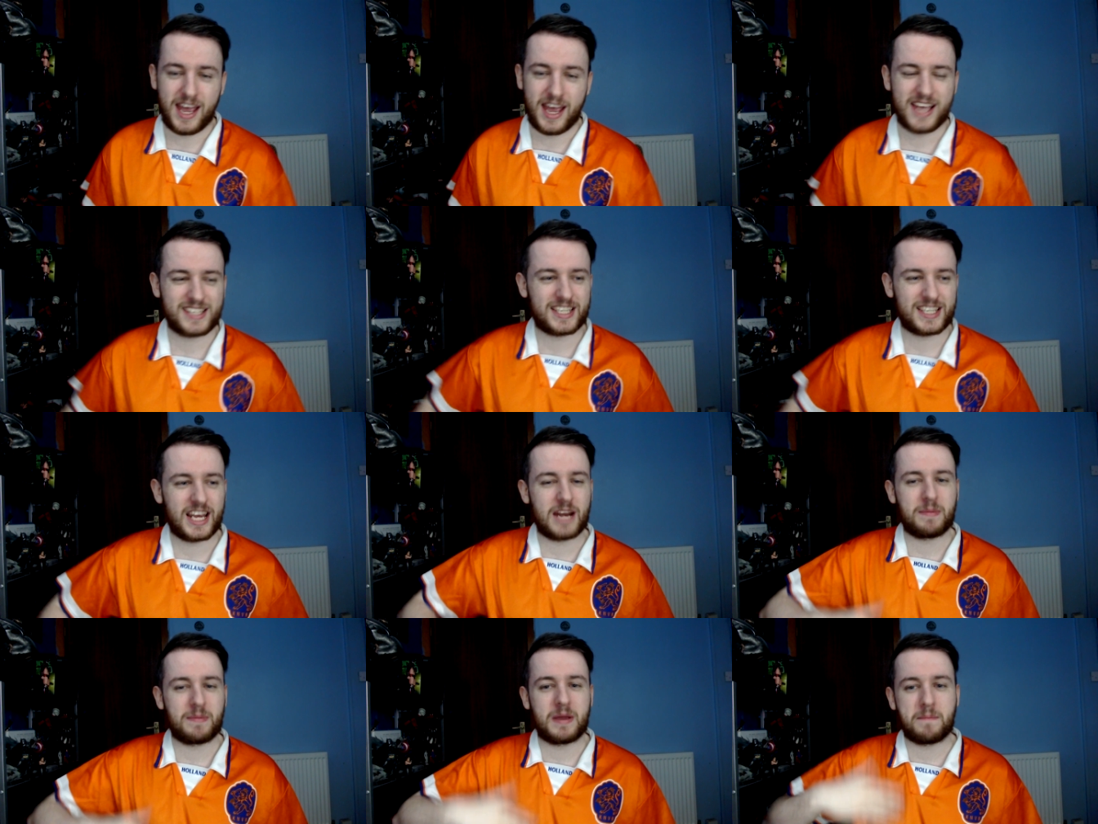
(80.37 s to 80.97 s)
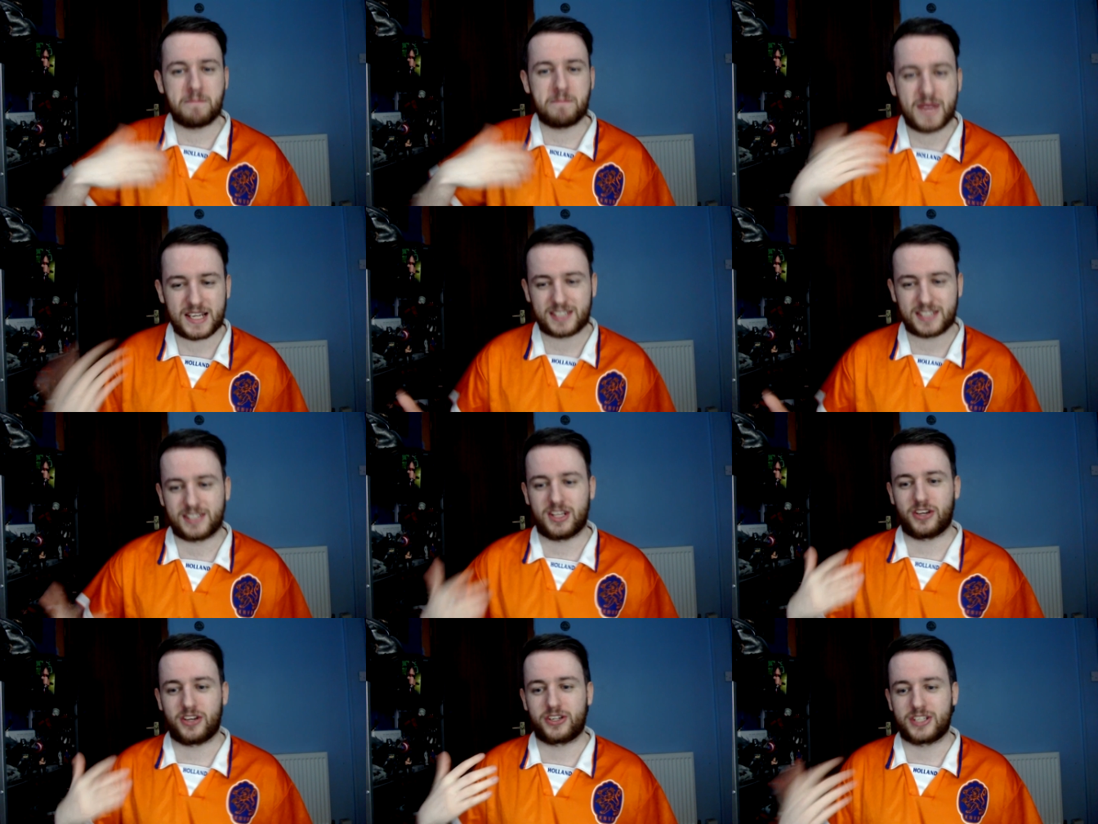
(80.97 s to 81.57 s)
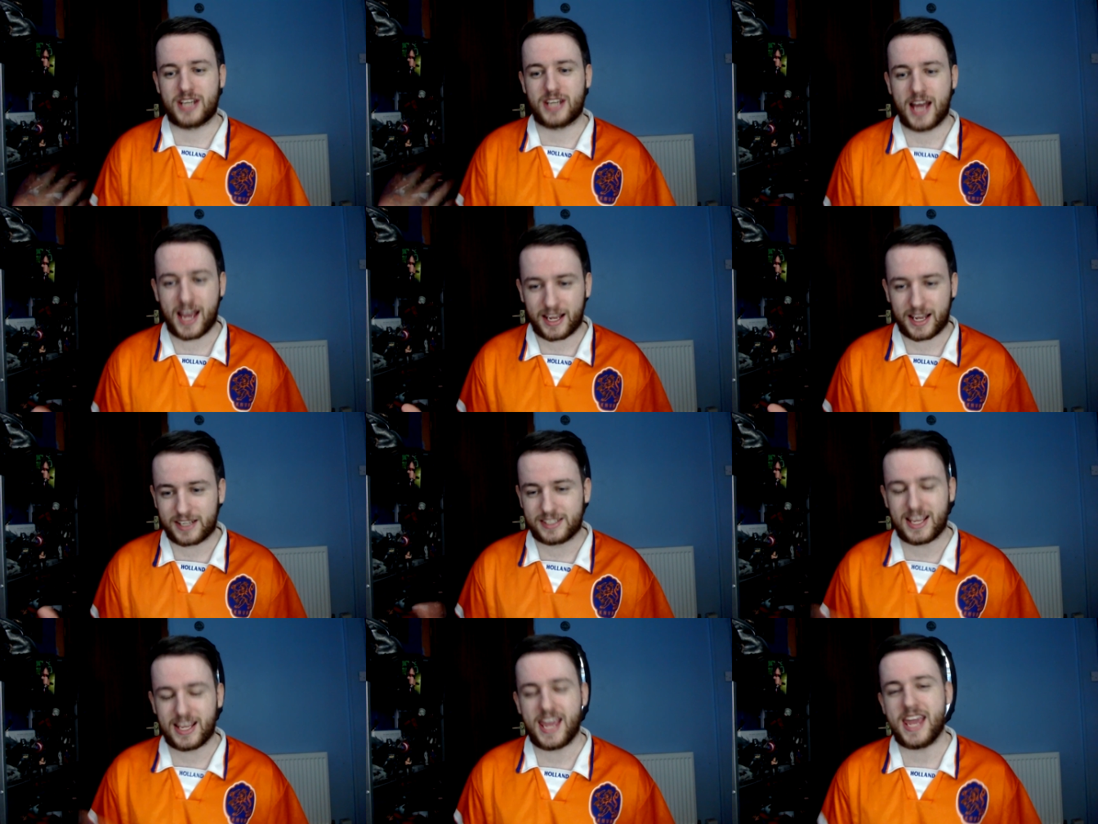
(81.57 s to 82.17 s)
it's going to be Mister
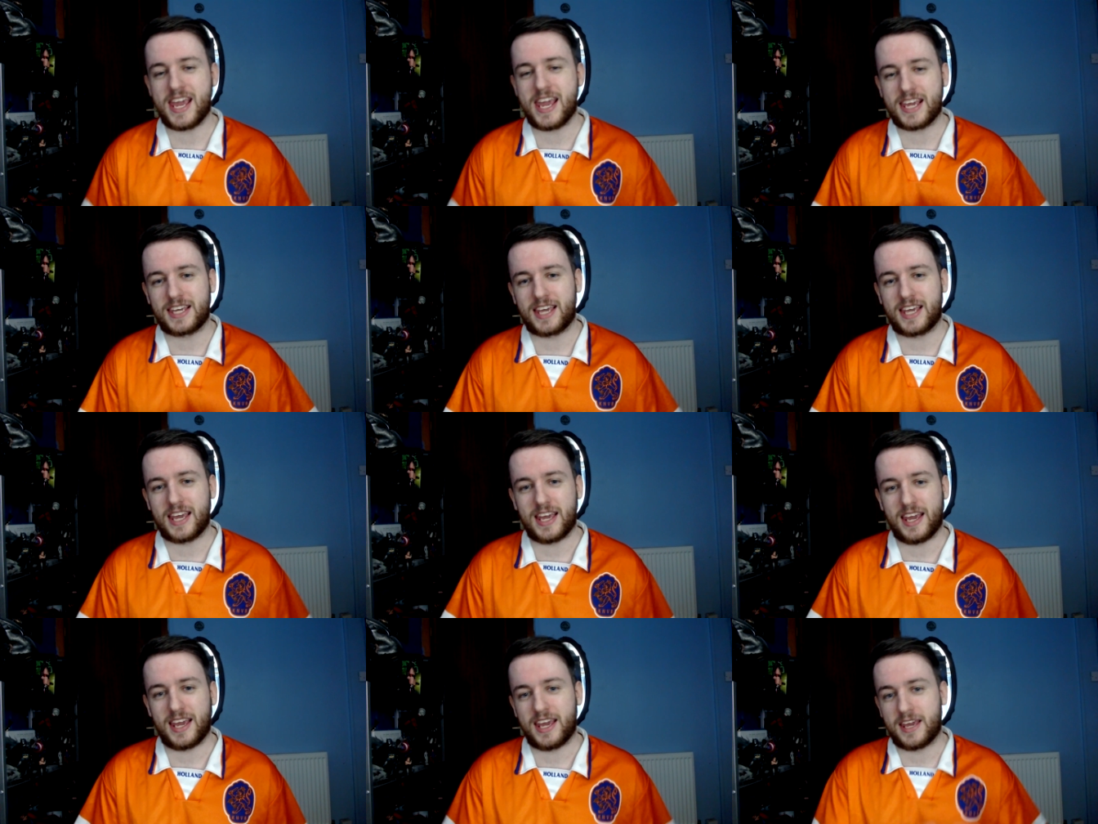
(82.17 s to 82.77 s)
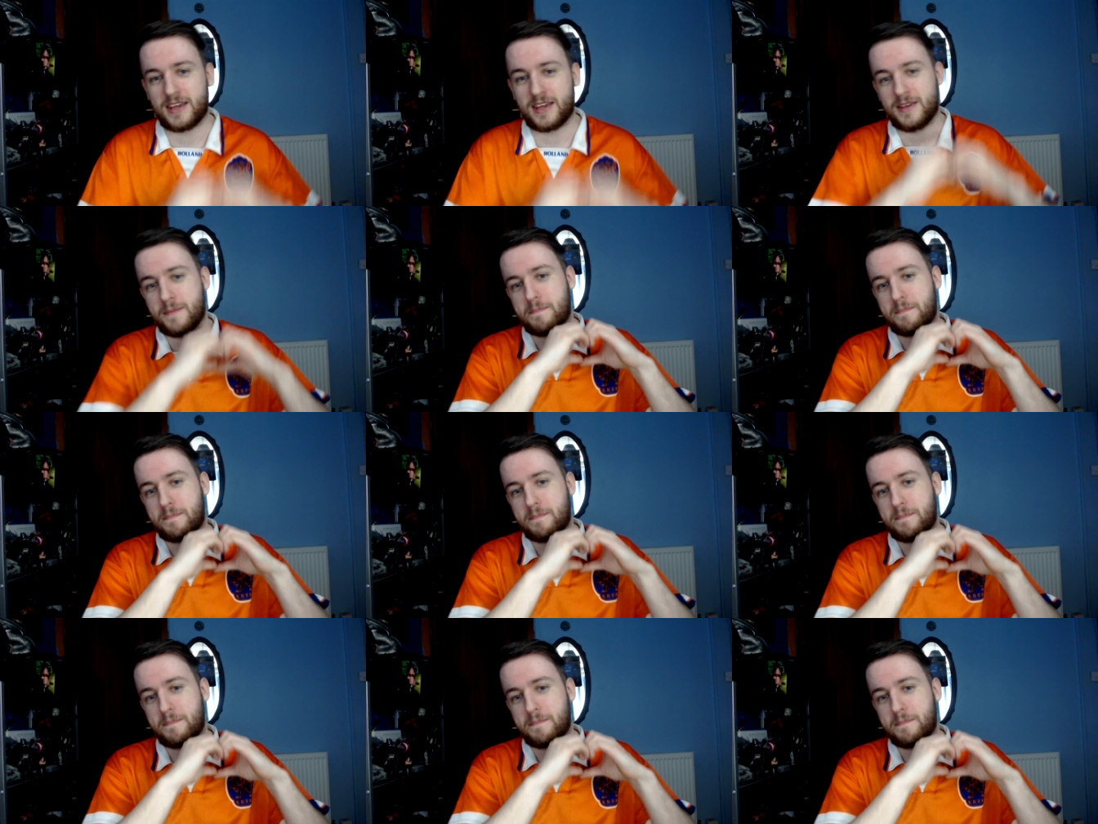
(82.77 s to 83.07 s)
Snags, a k a.